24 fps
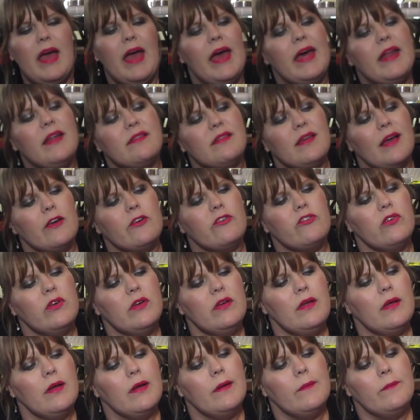And it's
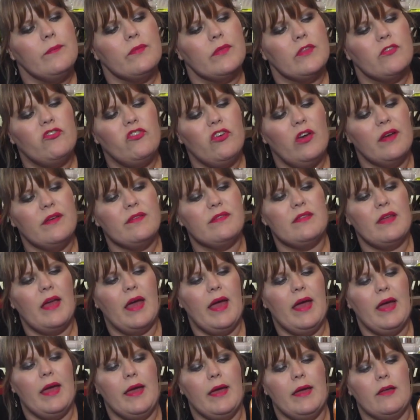actually just
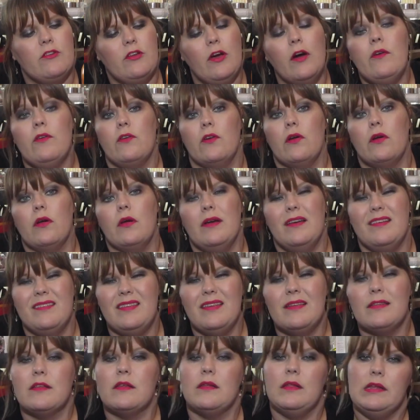a toner. It
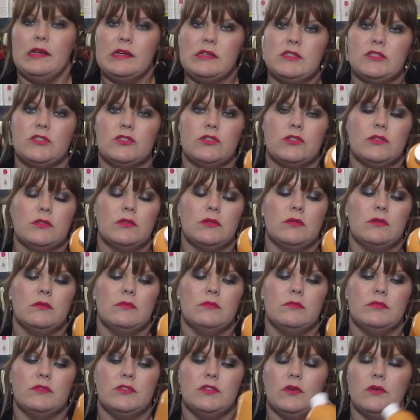says cleanser.
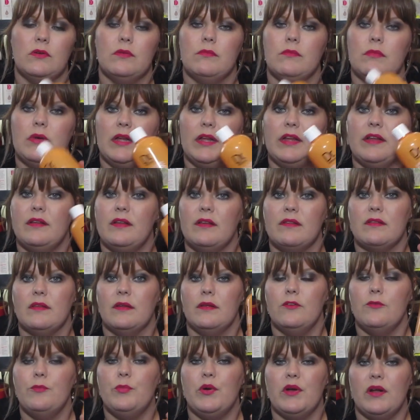So, but it
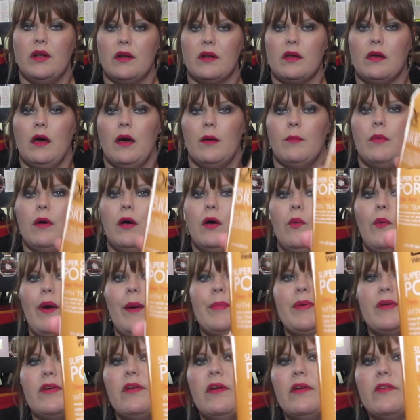doesn't. You put it on a cotton ball and
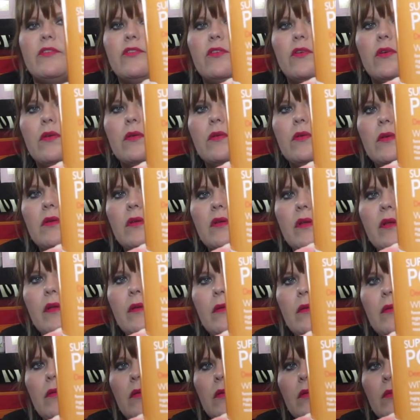wipe it across your
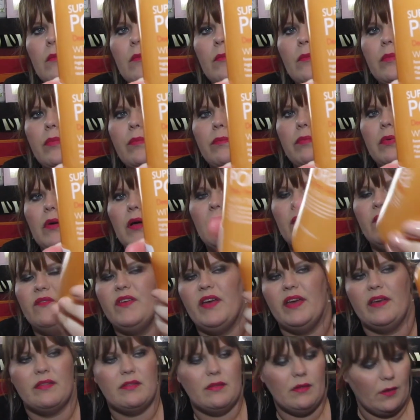uh,
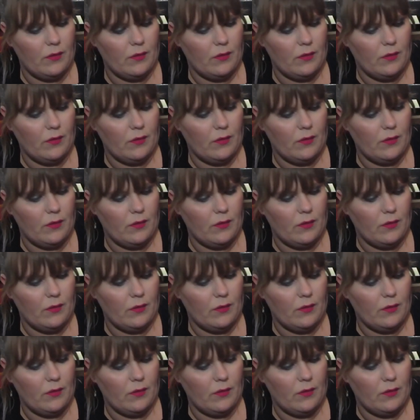face.